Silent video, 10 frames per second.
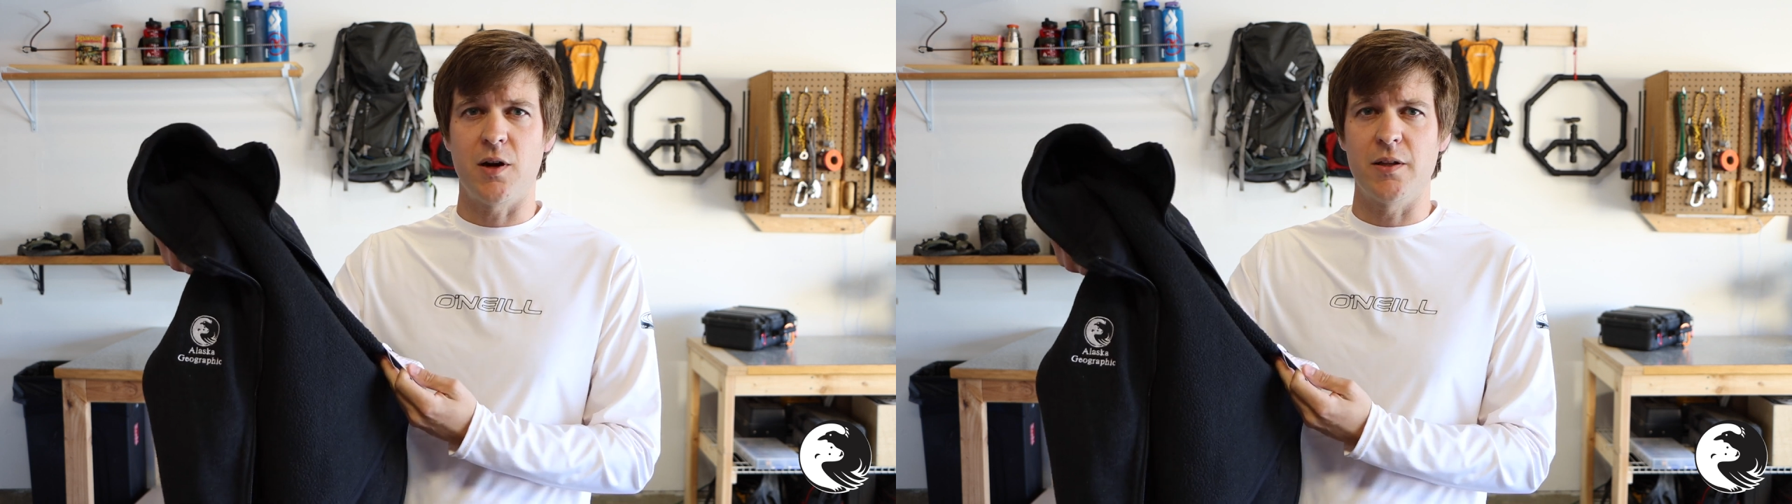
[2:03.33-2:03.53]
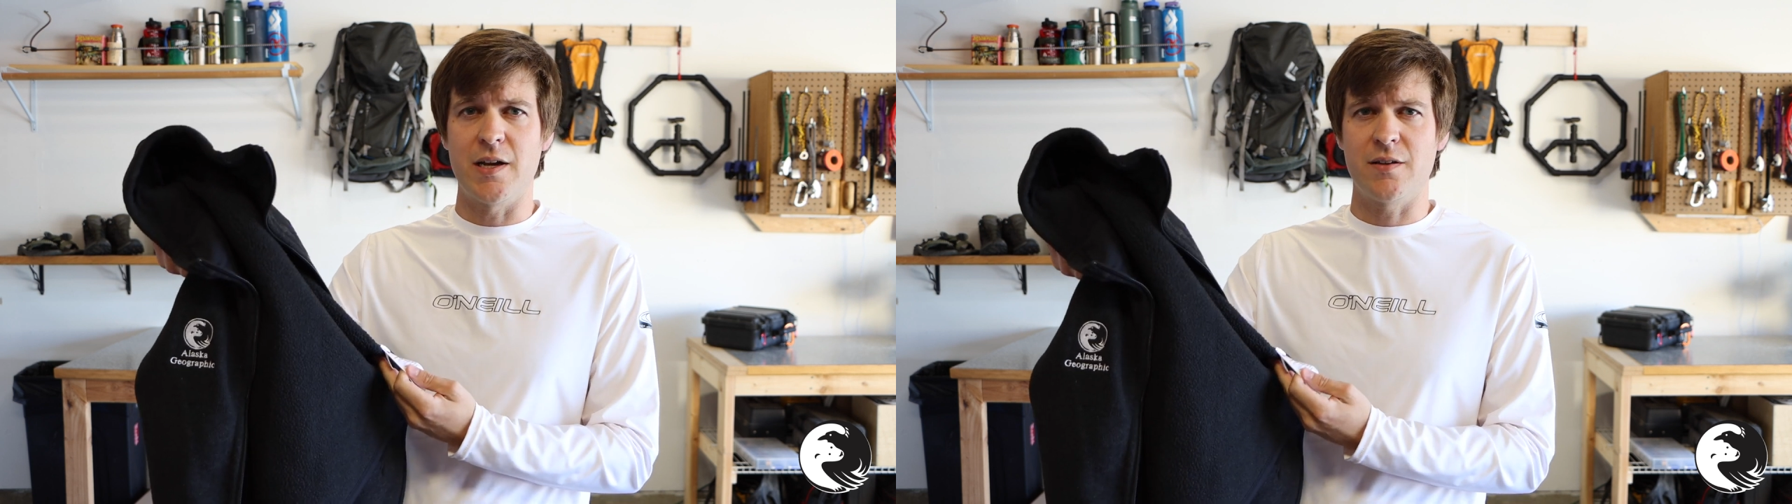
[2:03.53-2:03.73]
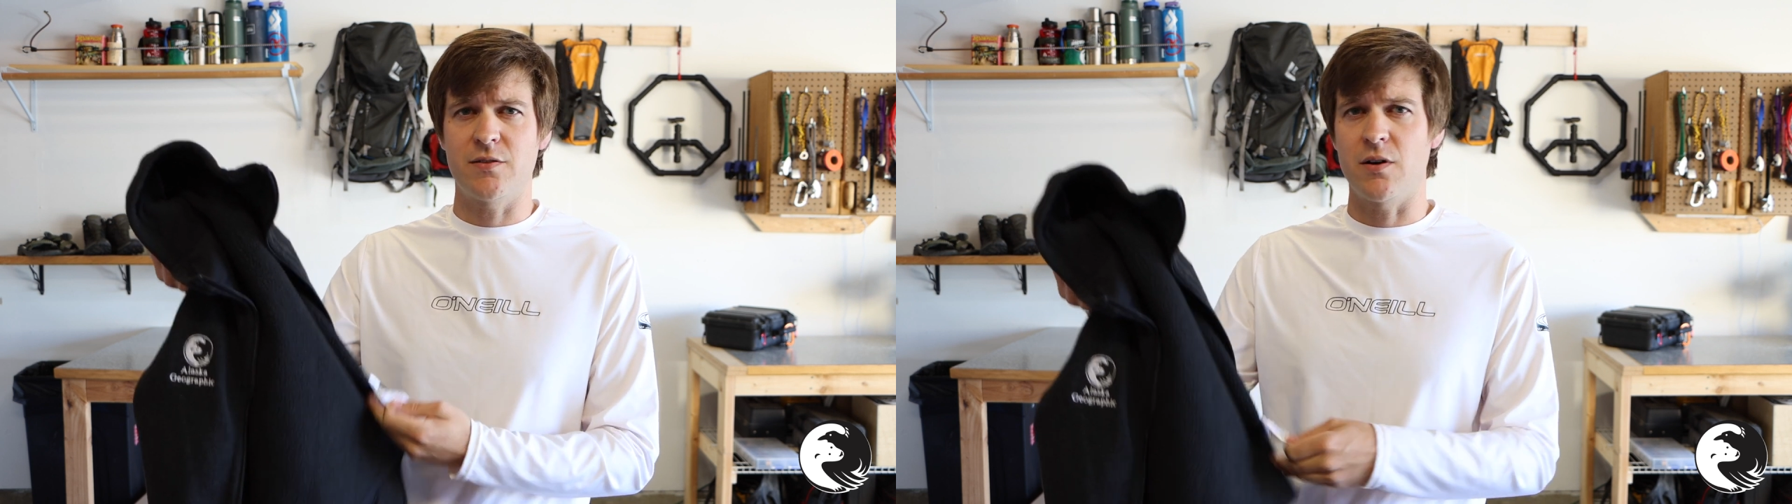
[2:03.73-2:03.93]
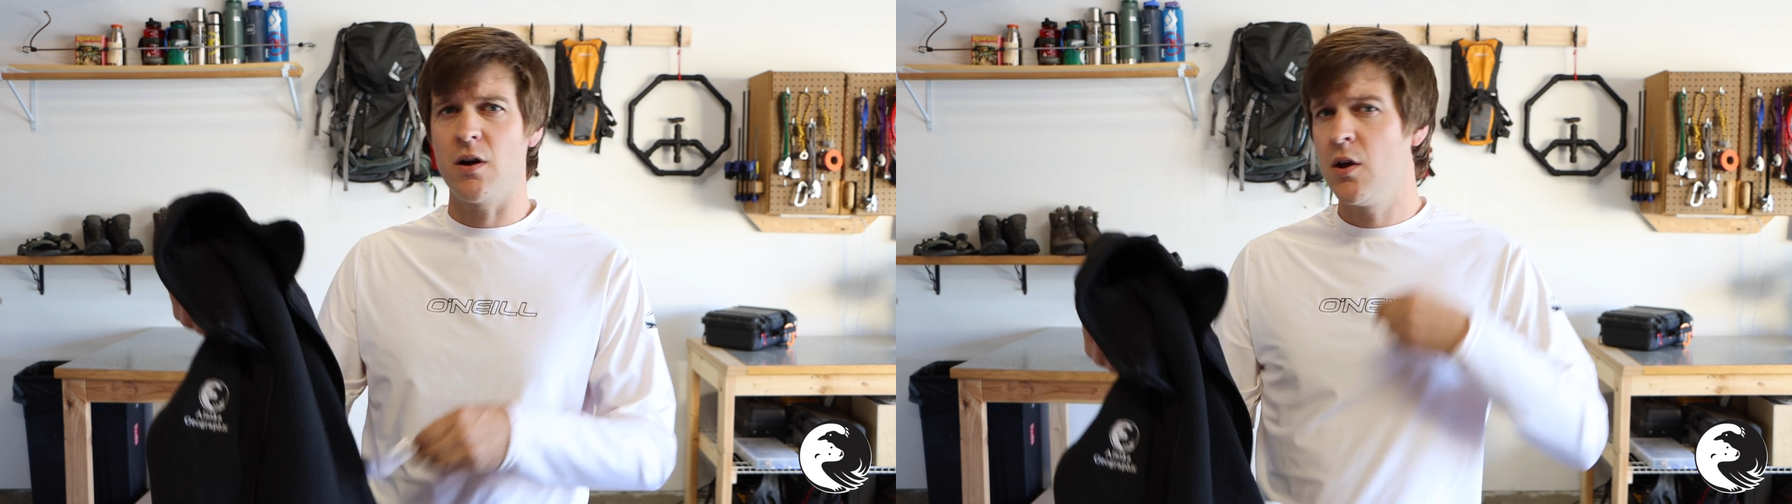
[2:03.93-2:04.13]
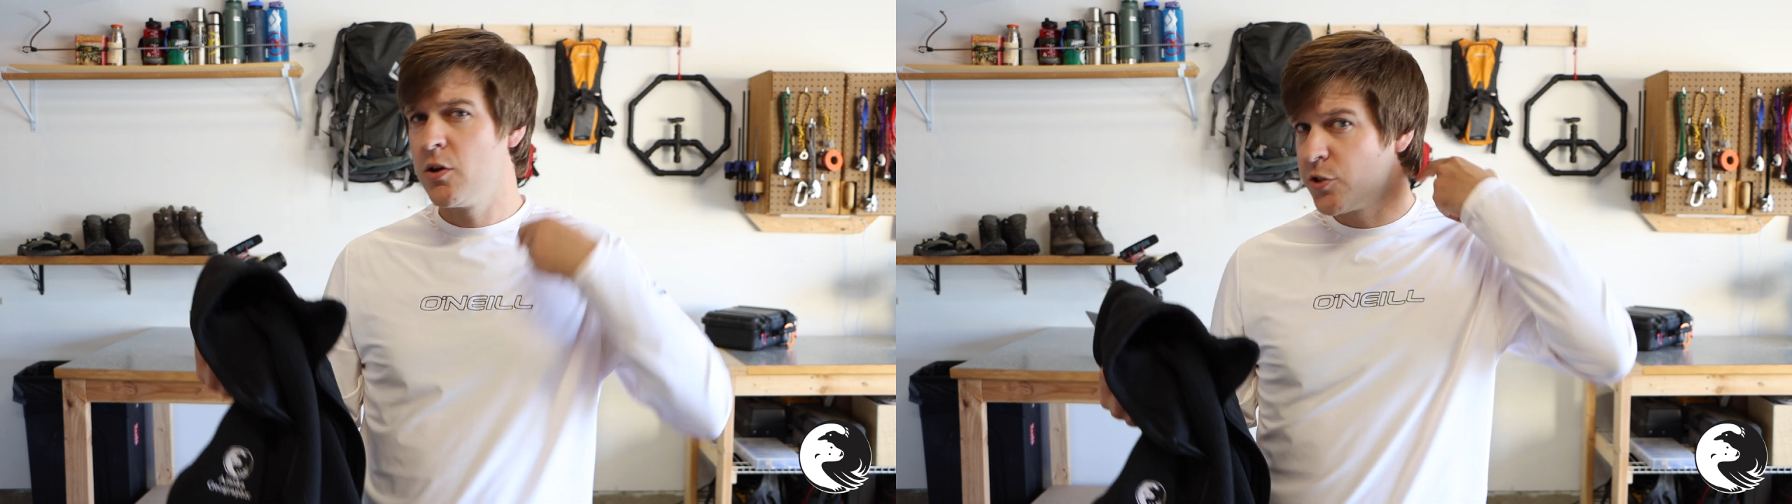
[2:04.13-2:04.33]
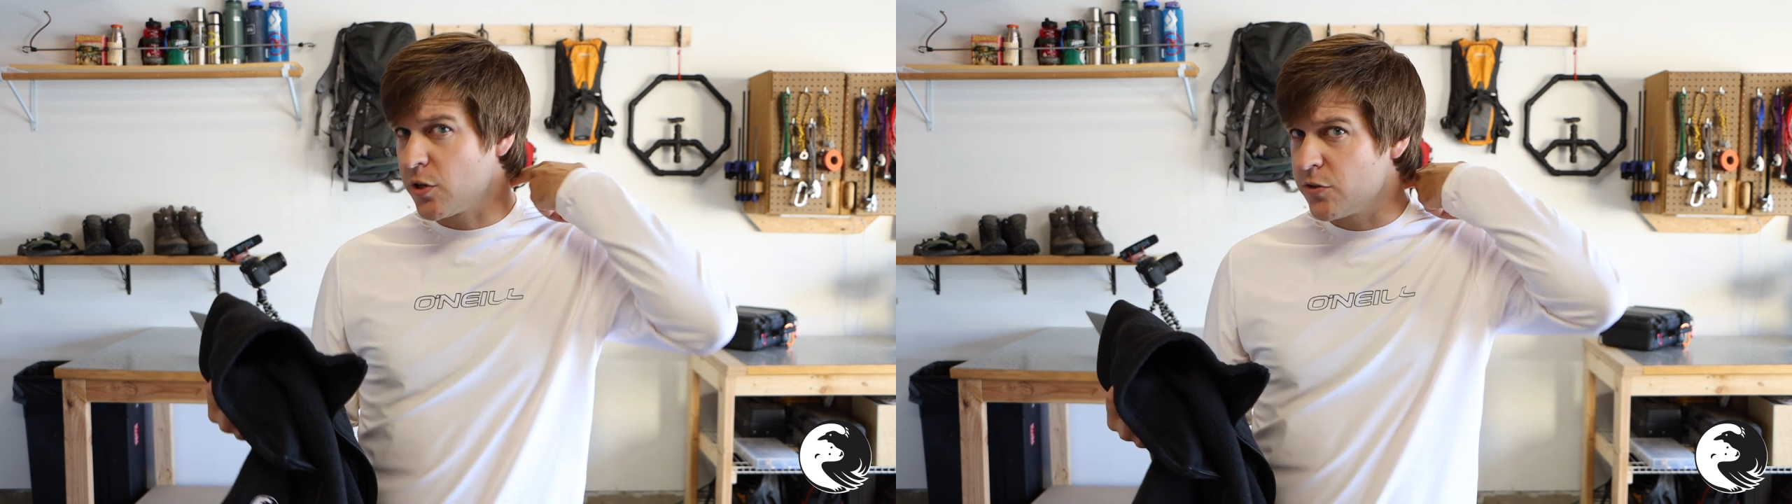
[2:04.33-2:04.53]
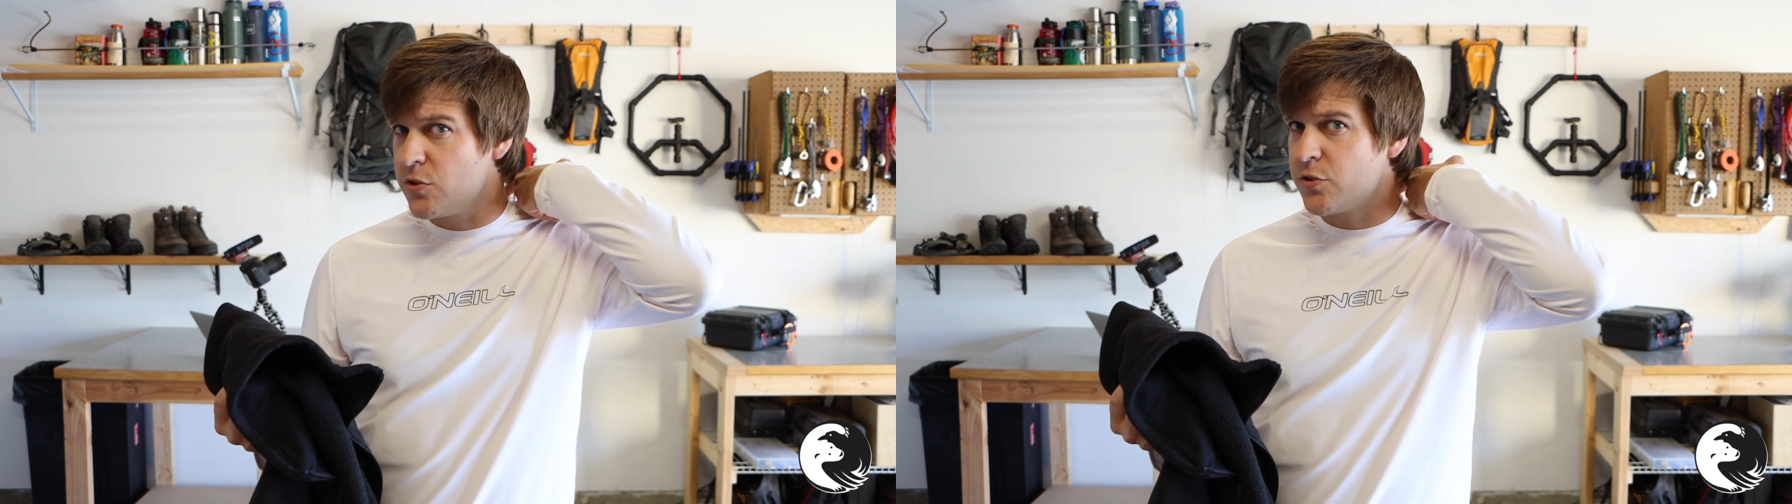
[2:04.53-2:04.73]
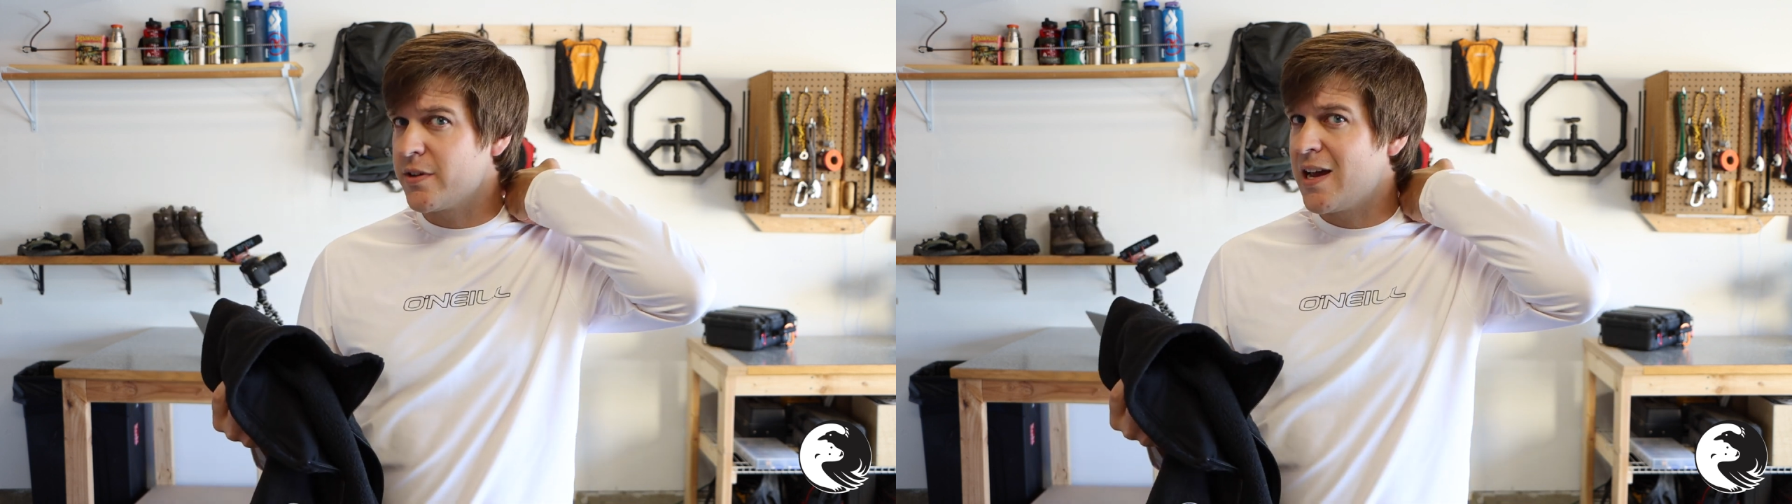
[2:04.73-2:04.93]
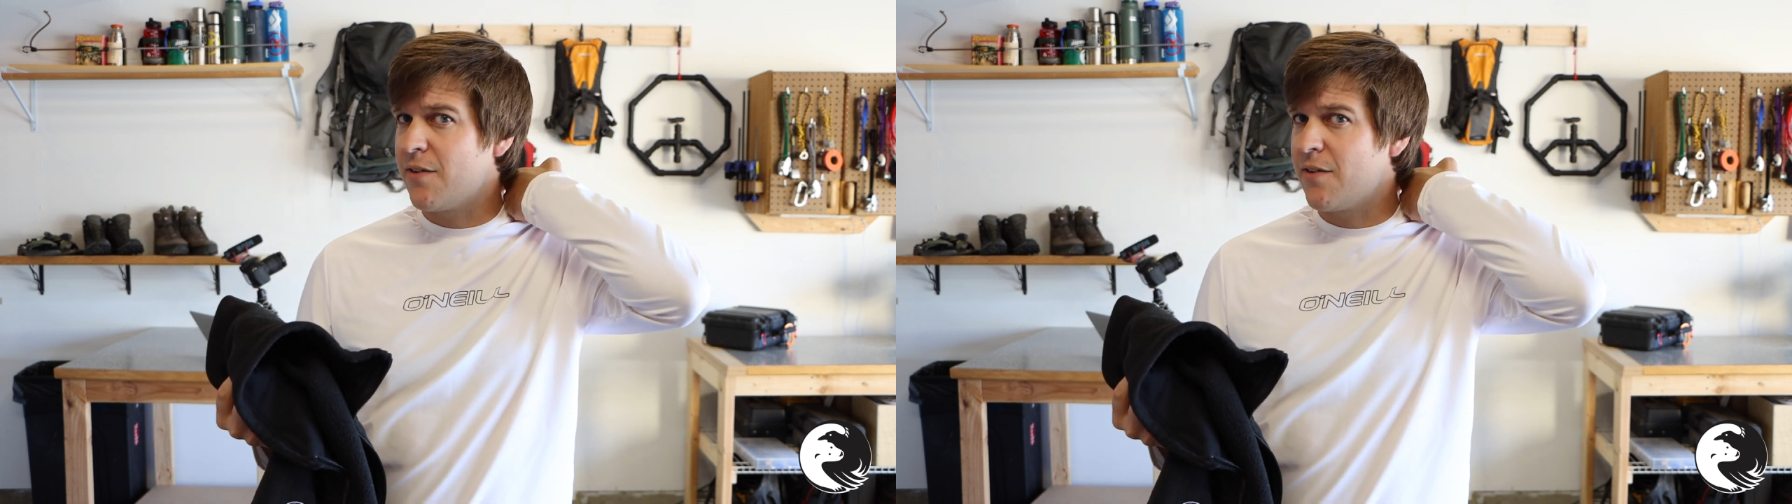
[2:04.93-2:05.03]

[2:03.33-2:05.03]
polyester. Shirts usually